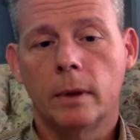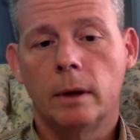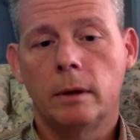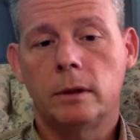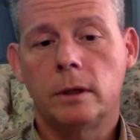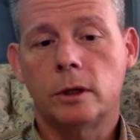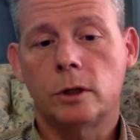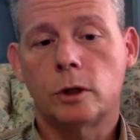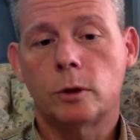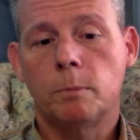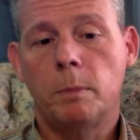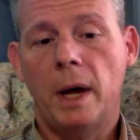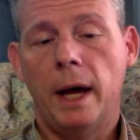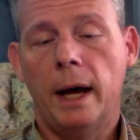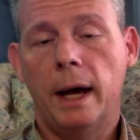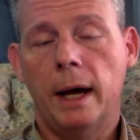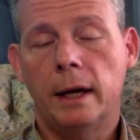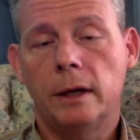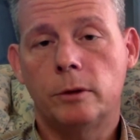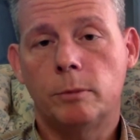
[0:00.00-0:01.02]

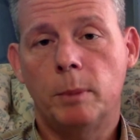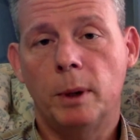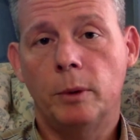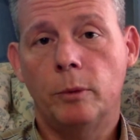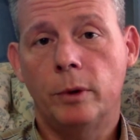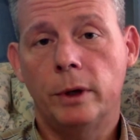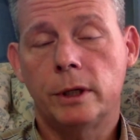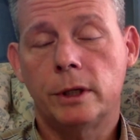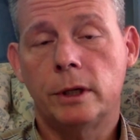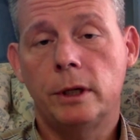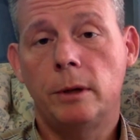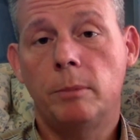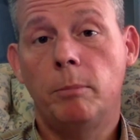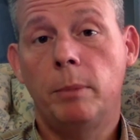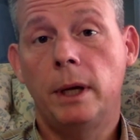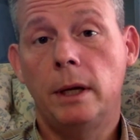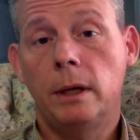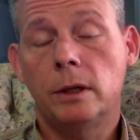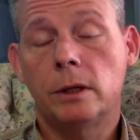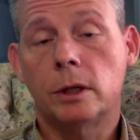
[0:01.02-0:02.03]
despised, but we see
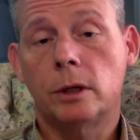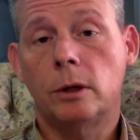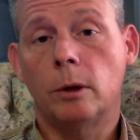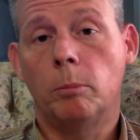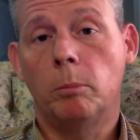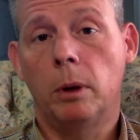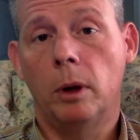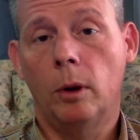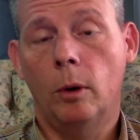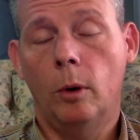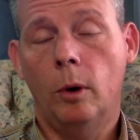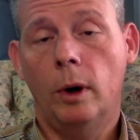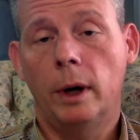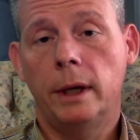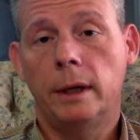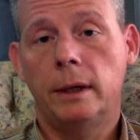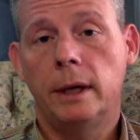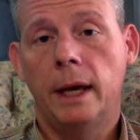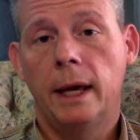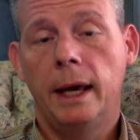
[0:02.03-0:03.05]
peace
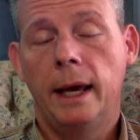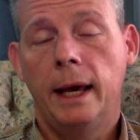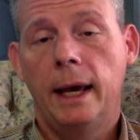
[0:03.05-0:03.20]
deployed.